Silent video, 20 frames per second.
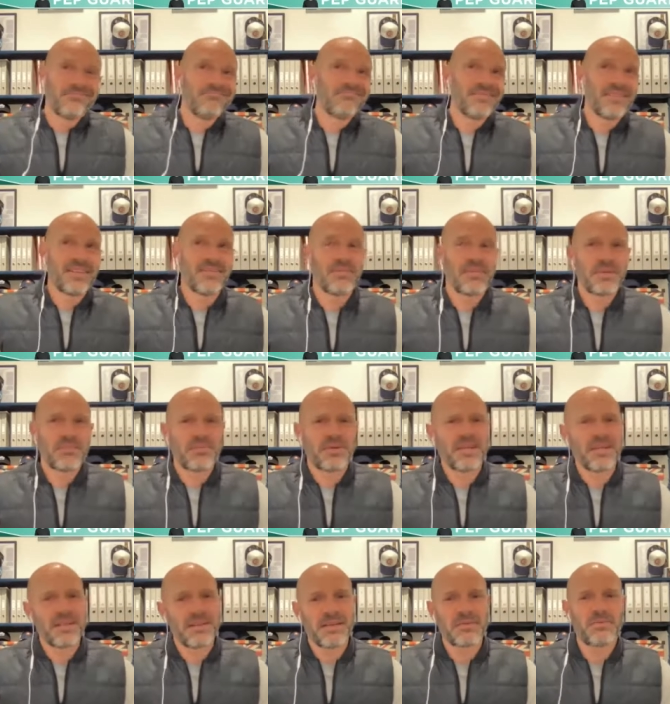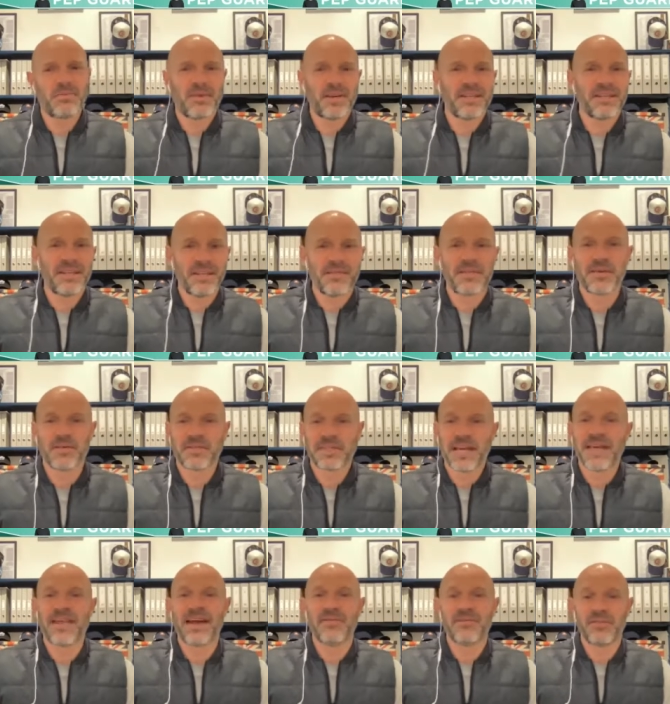It's pretty difficult to
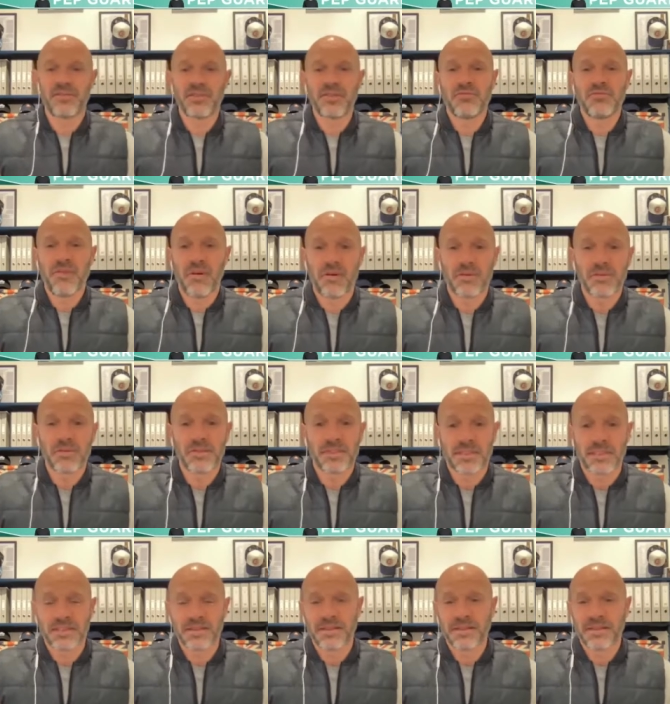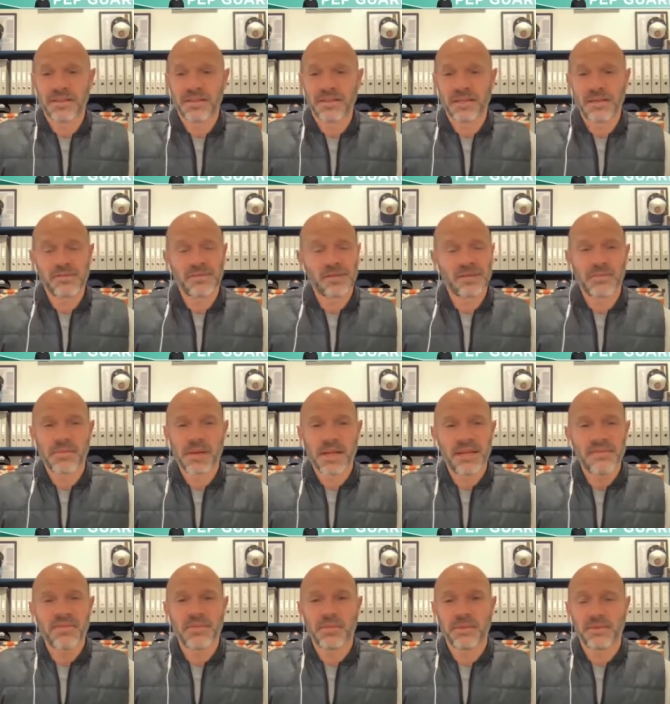get that too wrong, wasn't it? It was
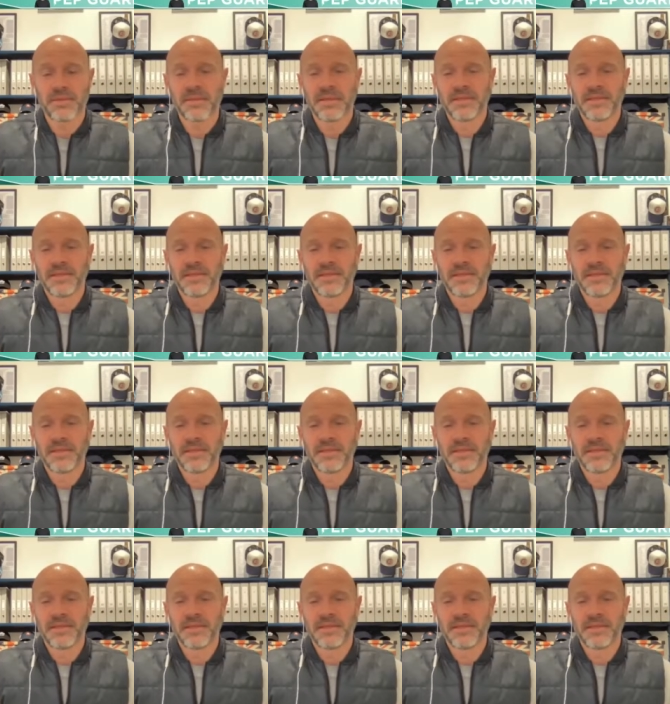unbelievable.